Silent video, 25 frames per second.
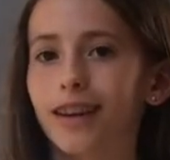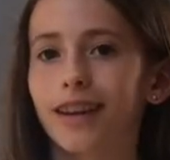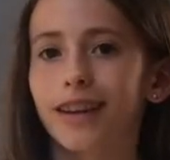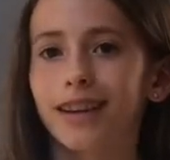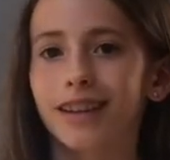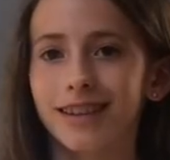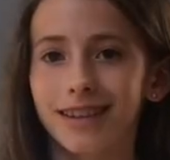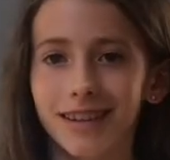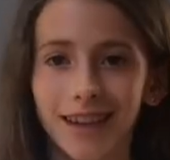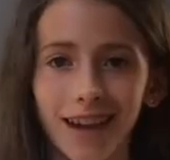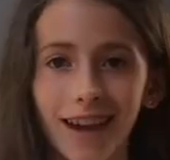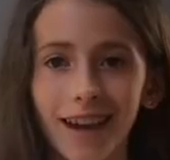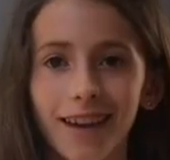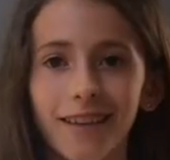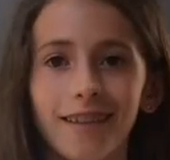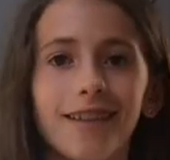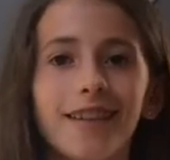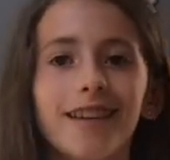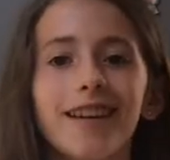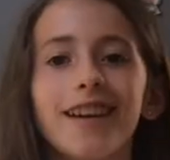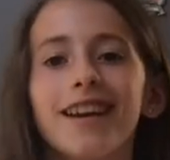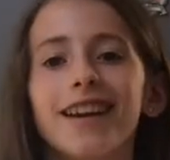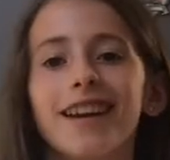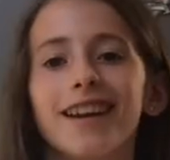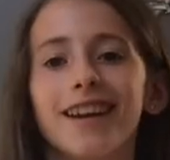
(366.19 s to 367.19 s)
So
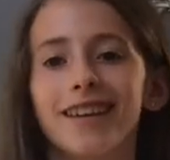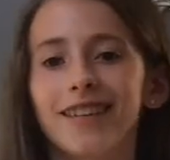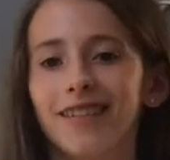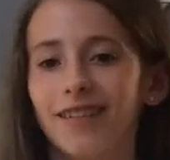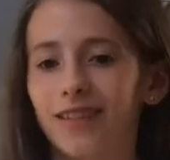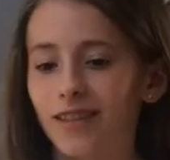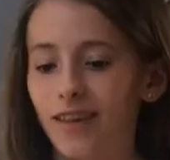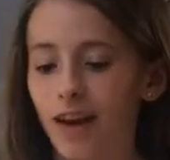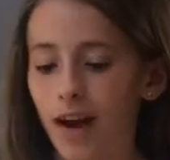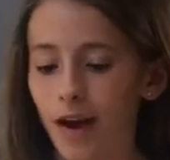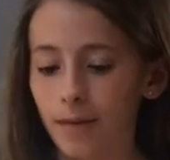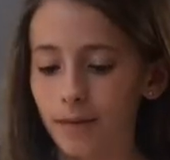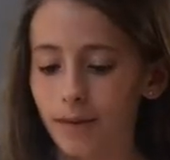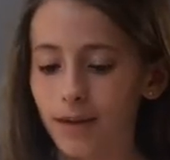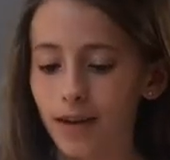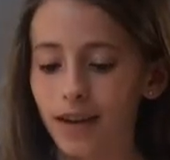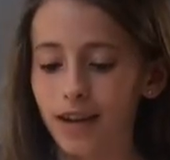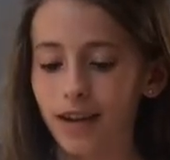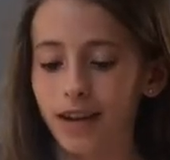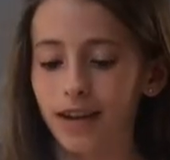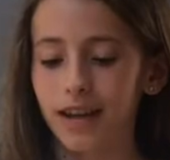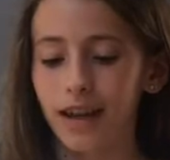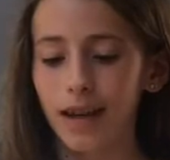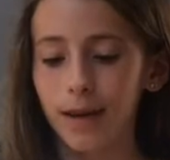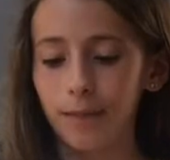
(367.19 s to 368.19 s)
I'm going to
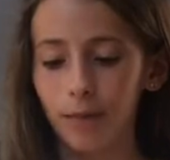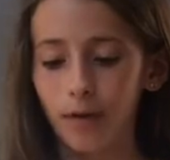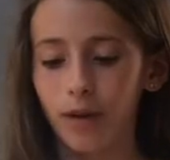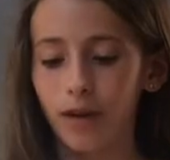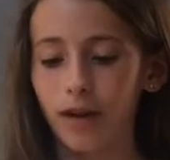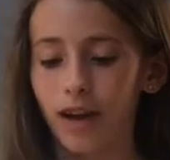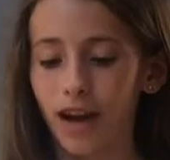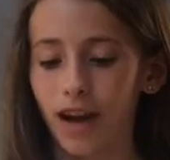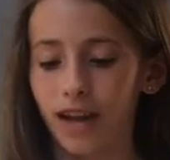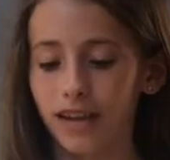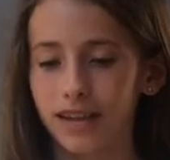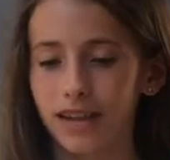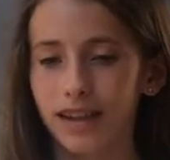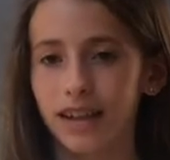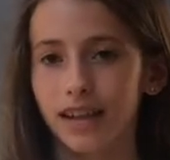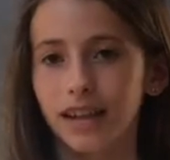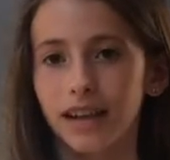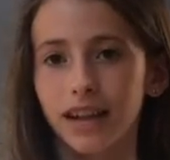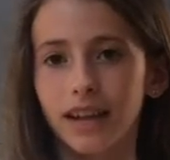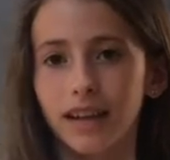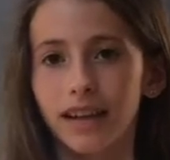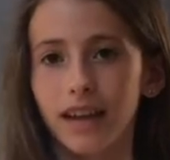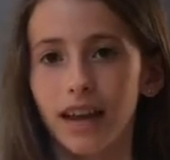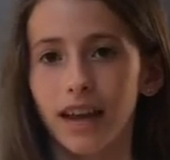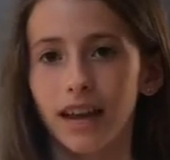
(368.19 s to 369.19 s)
keep on cutting,
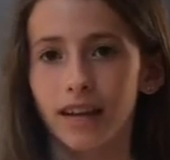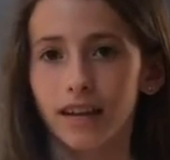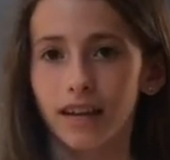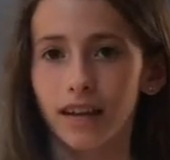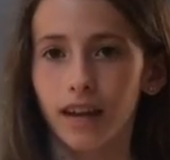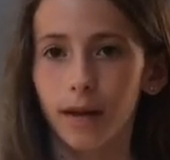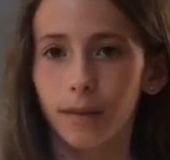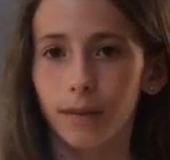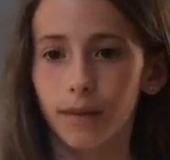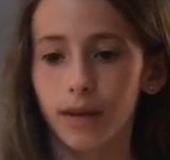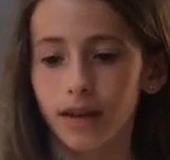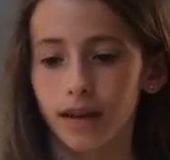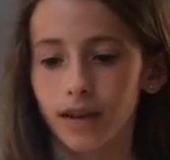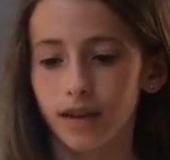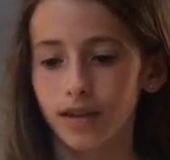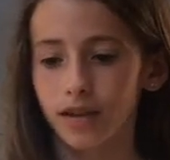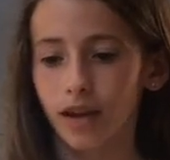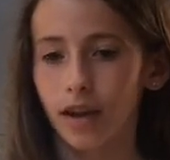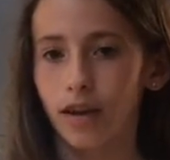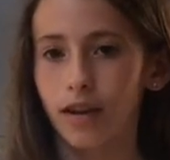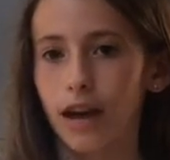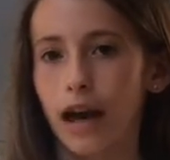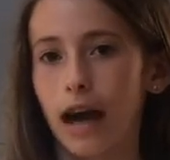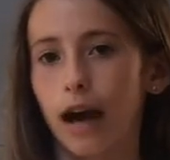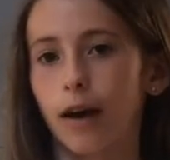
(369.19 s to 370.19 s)
and then I'm going to show
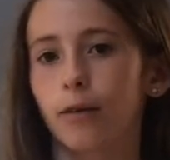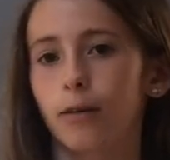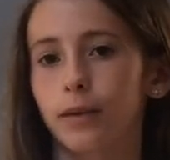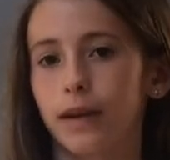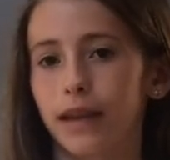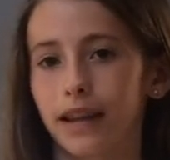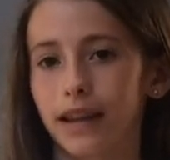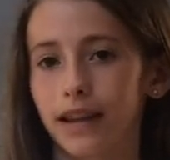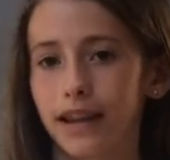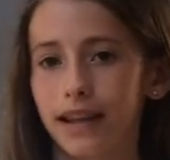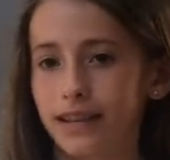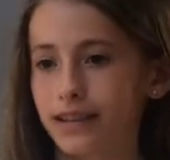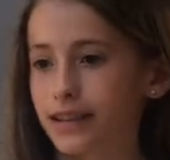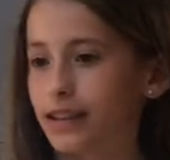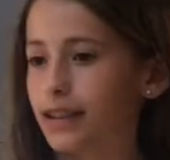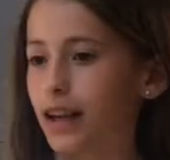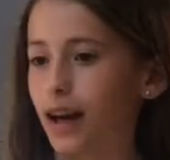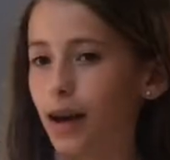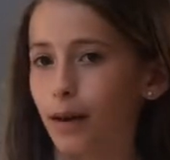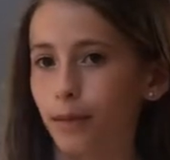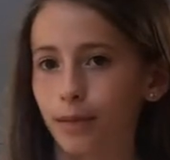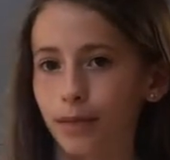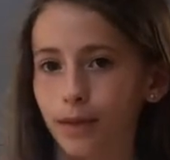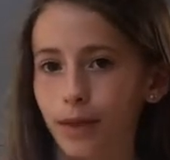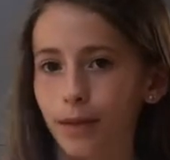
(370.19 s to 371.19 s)
you how we neaten up
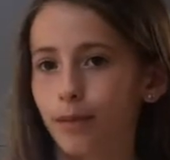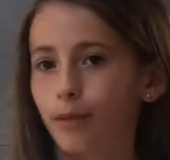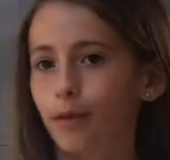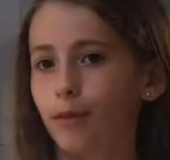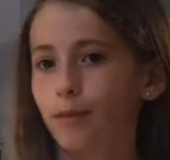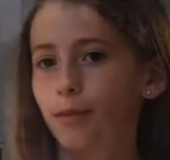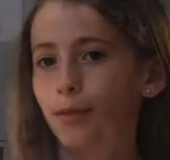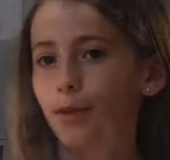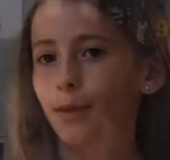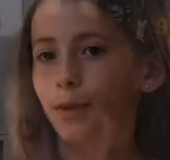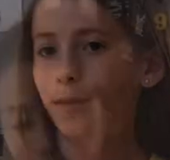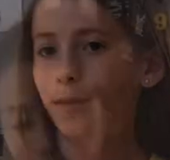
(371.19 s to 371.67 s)
the pom-pom.